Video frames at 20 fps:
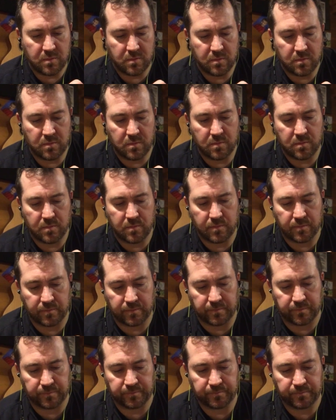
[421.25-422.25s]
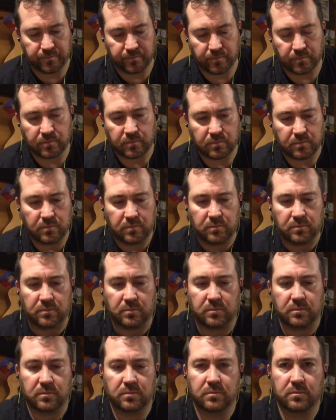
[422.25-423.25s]

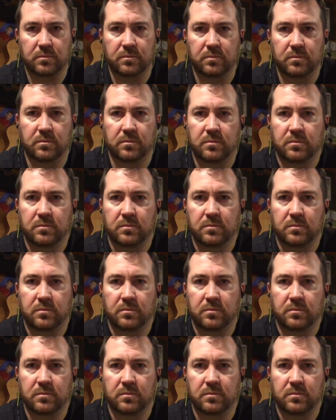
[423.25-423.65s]
(silence)